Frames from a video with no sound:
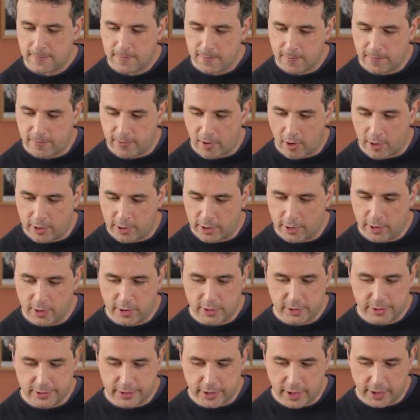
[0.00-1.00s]

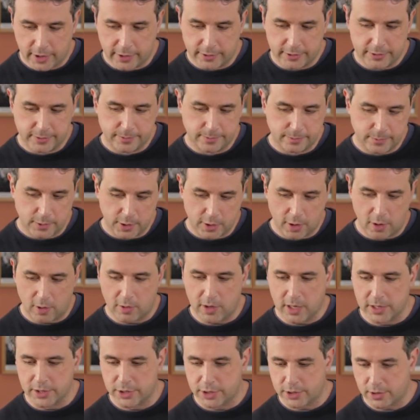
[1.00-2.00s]
focused on,
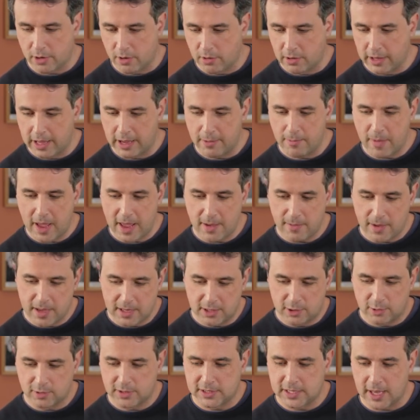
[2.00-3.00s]
controlling
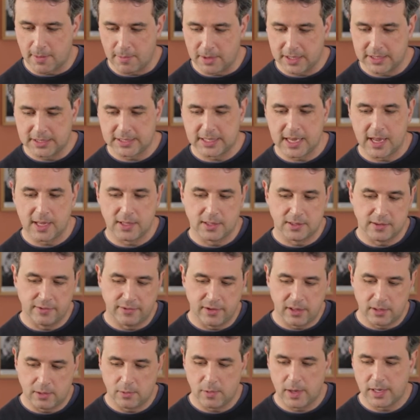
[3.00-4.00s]
maybe to some extent the
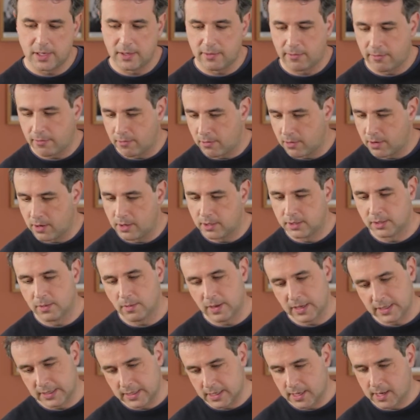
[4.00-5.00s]
field 24,
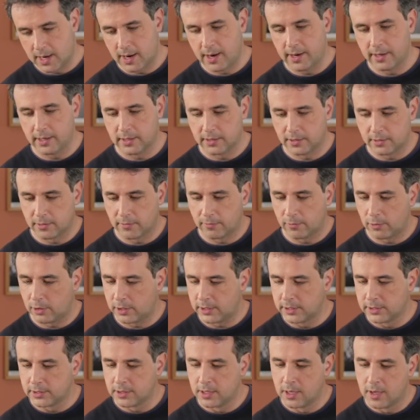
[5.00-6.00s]
29, and so
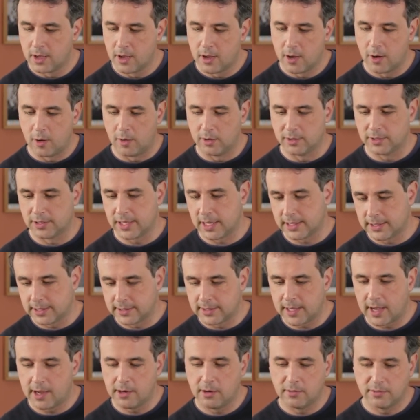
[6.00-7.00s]
forth on the other
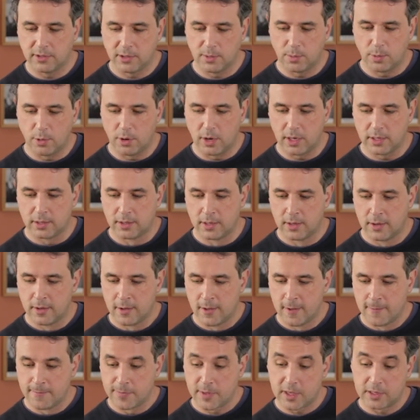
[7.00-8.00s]
side of the board.
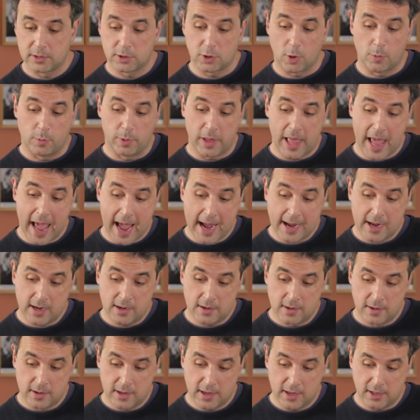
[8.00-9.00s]
So
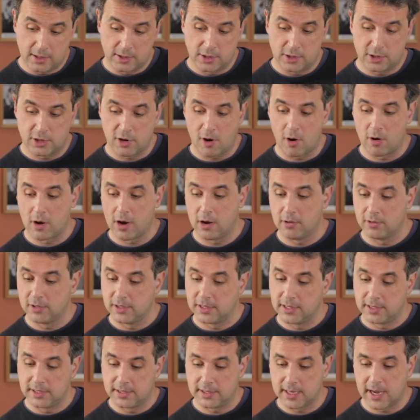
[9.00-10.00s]
black is stronger on
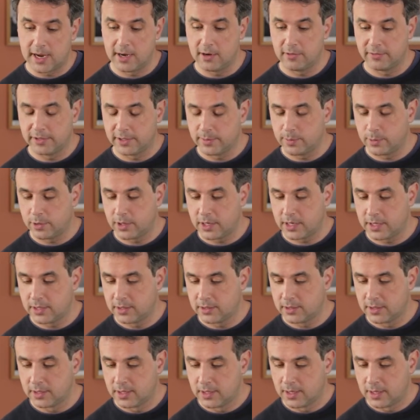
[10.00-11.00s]
this side of the
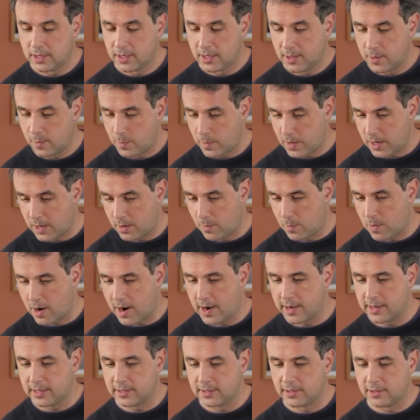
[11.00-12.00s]
board, where
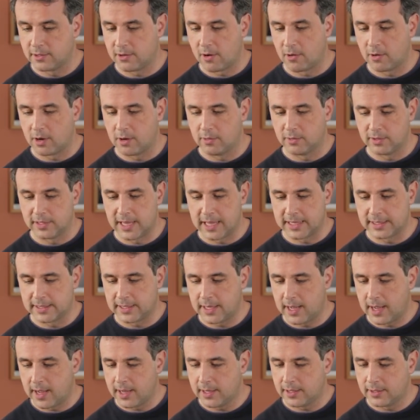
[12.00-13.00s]
white is stronger on that
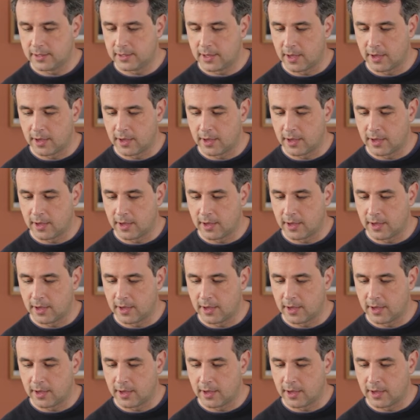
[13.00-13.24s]
side.